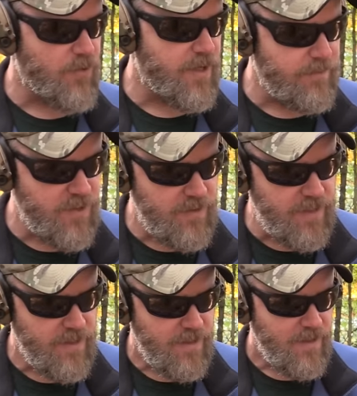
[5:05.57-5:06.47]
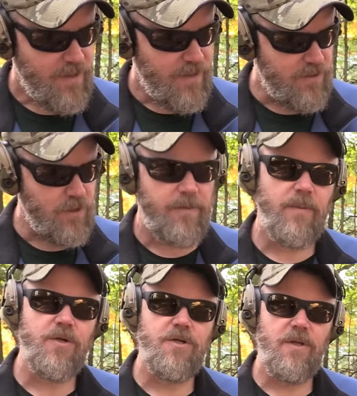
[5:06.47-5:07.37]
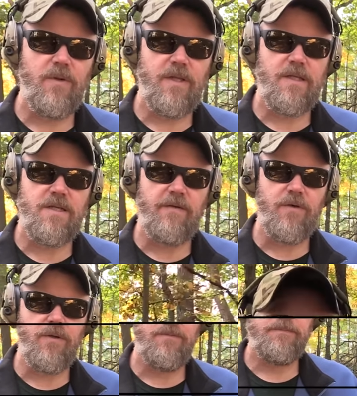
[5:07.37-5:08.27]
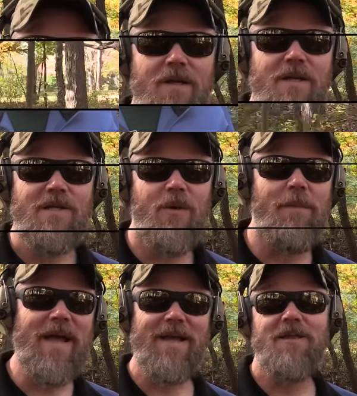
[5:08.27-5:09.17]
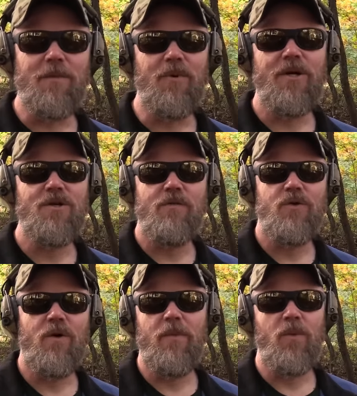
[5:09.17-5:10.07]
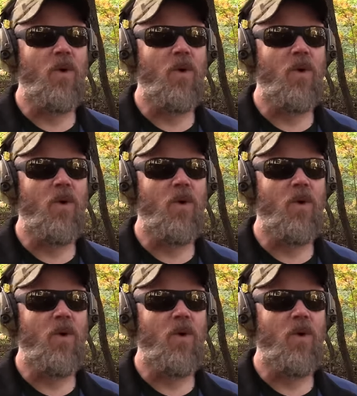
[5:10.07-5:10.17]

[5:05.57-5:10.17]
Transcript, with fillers: Beretta Beauty and do a little bit more shooting with it this afternoon. So we're back at the bridge over troubled